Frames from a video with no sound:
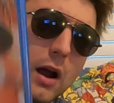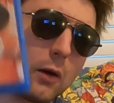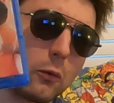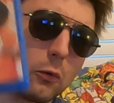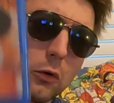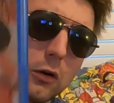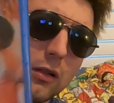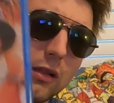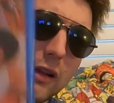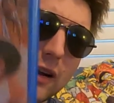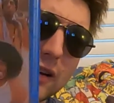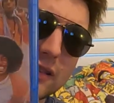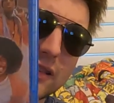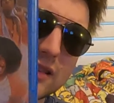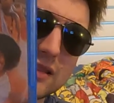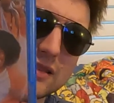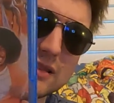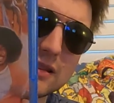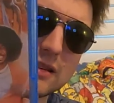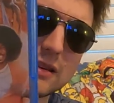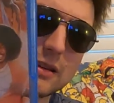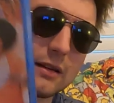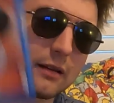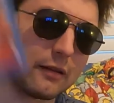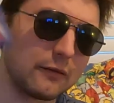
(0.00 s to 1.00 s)
I would have liked to
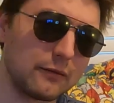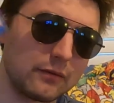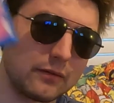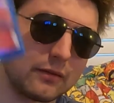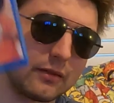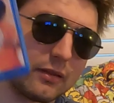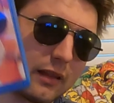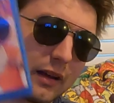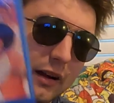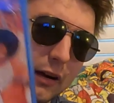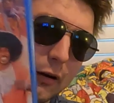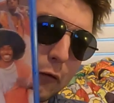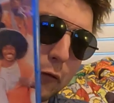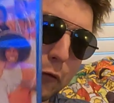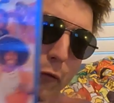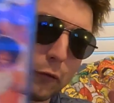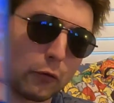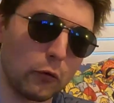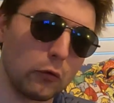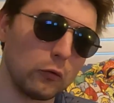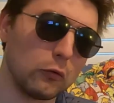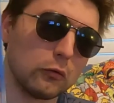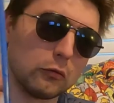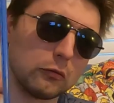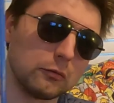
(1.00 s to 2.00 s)
see a
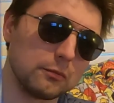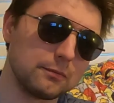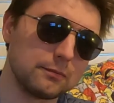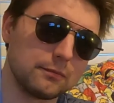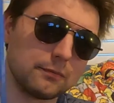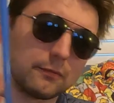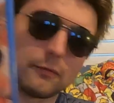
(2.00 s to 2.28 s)
full